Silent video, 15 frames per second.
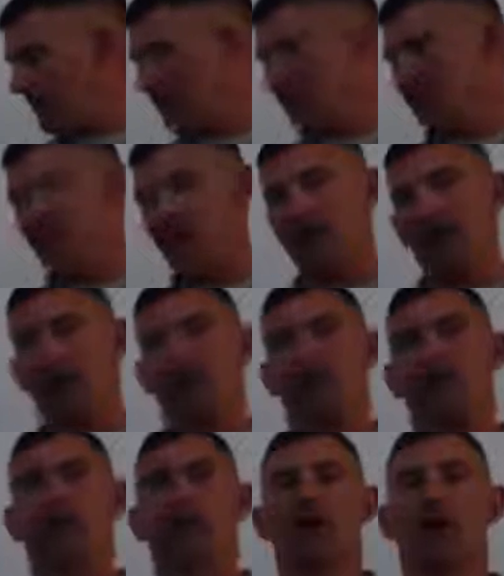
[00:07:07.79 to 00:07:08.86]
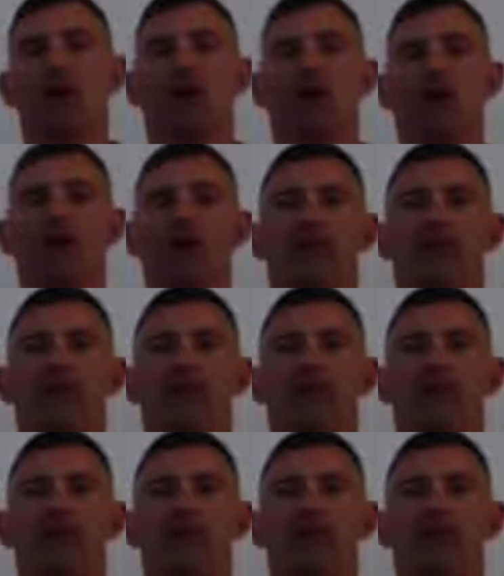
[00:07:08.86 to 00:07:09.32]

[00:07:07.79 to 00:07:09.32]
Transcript: and methods of